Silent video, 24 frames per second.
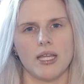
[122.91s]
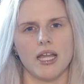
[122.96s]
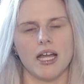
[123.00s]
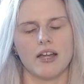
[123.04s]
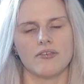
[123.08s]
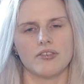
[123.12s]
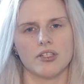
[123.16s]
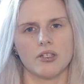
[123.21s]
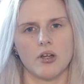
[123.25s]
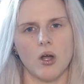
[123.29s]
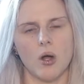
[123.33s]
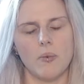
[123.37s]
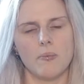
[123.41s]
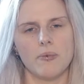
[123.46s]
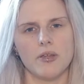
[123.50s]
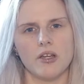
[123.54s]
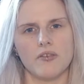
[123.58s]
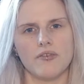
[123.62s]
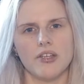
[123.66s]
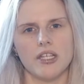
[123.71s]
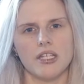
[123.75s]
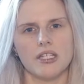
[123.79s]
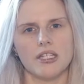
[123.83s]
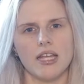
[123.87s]
after copy of
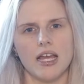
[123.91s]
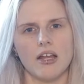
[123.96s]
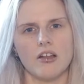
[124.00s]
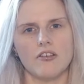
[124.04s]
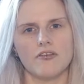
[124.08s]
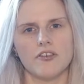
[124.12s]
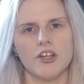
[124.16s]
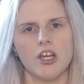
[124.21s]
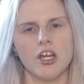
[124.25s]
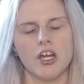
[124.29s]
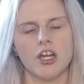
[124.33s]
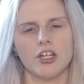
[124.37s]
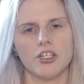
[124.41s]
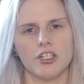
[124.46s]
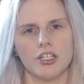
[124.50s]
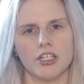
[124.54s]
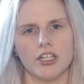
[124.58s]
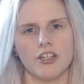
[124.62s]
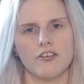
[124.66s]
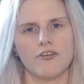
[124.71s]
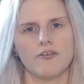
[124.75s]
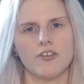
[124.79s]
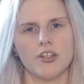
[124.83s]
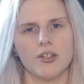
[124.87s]
itself until
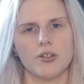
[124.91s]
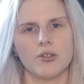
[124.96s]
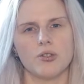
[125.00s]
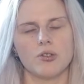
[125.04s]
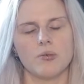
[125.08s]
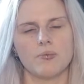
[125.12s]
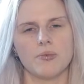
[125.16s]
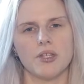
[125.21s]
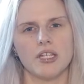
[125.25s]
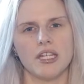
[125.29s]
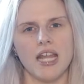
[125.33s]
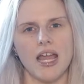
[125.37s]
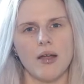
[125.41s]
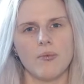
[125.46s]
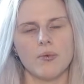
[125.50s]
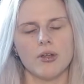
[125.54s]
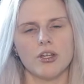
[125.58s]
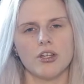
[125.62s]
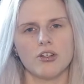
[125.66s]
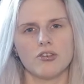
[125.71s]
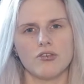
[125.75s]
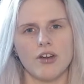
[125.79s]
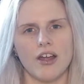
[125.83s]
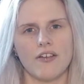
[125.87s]
it fills up the
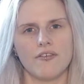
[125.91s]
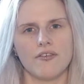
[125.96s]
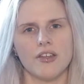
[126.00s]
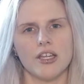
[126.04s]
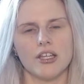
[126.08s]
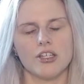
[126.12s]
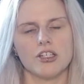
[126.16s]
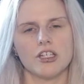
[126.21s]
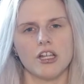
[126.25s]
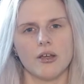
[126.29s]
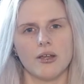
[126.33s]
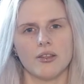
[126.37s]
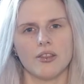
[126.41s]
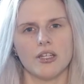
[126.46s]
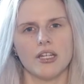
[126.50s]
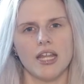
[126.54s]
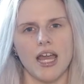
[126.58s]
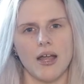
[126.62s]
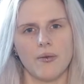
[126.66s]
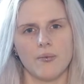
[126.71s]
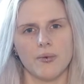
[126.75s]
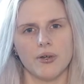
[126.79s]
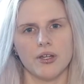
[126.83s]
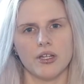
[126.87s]
network traffic, slowing the
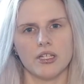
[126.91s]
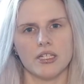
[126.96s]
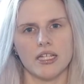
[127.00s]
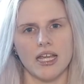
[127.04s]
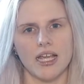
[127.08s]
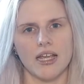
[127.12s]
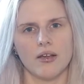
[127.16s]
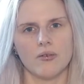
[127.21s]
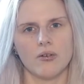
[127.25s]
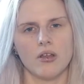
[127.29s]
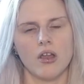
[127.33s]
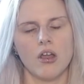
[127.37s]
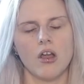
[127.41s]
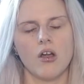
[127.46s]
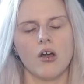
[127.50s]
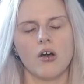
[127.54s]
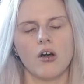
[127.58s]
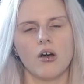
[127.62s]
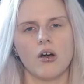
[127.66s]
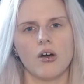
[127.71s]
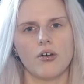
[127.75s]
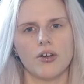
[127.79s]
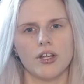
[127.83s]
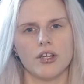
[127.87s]
network down,
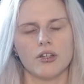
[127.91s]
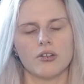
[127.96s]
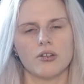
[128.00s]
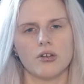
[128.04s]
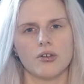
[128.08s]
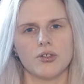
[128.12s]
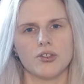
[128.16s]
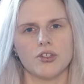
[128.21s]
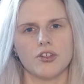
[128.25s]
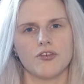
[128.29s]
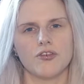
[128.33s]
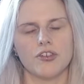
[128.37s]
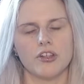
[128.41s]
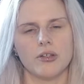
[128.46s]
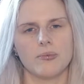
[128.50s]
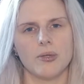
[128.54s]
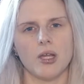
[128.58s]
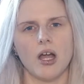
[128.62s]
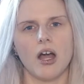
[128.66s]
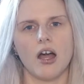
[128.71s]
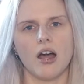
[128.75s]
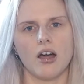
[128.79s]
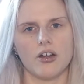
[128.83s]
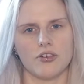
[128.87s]
or it could also fill up your
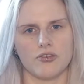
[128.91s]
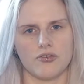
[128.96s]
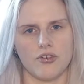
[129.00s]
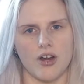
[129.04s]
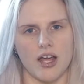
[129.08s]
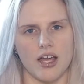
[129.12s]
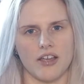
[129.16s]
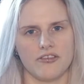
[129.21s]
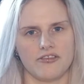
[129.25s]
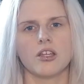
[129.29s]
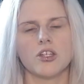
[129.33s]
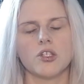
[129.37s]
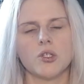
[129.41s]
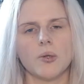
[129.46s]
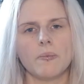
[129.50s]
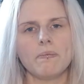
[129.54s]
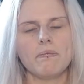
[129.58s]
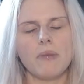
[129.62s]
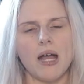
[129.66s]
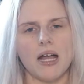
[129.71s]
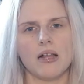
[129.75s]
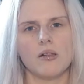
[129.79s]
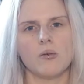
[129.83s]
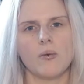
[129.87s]
hard drive. Some
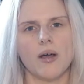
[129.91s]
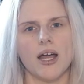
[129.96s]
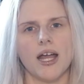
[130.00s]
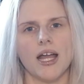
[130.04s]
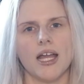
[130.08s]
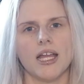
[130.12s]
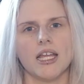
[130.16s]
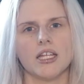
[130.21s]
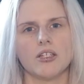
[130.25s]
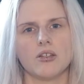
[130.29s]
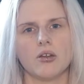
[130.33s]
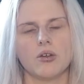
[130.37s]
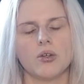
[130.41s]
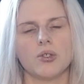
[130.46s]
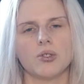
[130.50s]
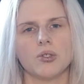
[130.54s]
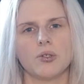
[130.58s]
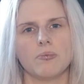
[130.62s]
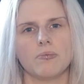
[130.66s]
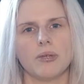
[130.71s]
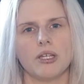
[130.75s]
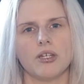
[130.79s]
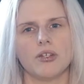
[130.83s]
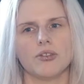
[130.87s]
malware is also
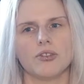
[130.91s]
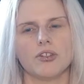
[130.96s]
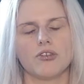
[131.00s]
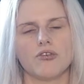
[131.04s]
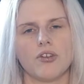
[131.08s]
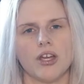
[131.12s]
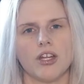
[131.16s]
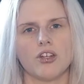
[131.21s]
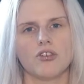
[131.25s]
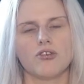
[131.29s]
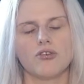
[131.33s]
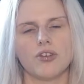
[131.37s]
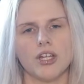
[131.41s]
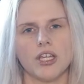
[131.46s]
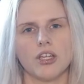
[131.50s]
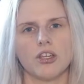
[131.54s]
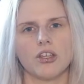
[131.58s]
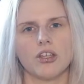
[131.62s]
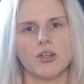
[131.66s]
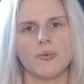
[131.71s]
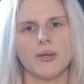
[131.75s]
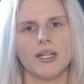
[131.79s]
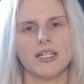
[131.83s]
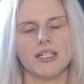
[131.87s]
built to try and trick
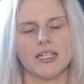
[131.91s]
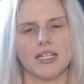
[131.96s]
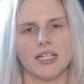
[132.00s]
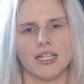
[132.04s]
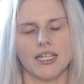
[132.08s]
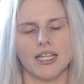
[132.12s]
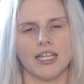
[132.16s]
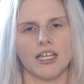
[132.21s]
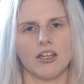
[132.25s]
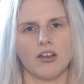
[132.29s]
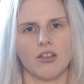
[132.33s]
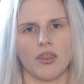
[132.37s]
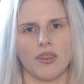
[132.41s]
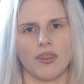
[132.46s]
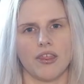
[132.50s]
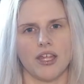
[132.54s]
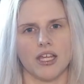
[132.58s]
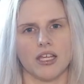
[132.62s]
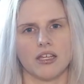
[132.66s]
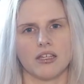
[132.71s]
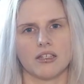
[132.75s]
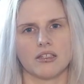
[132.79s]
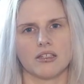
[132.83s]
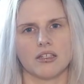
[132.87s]
you into clicking on
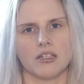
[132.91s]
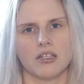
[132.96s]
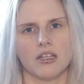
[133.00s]
things.